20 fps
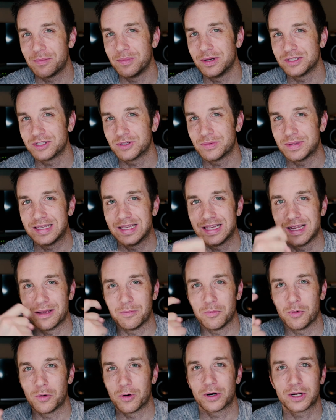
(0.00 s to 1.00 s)
button so we can get
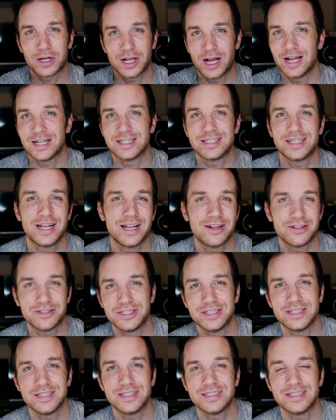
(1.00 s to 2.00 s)
more content out
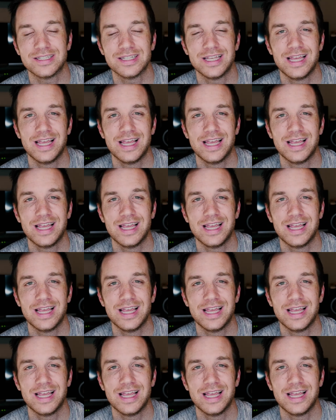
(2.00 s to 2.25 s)
to you.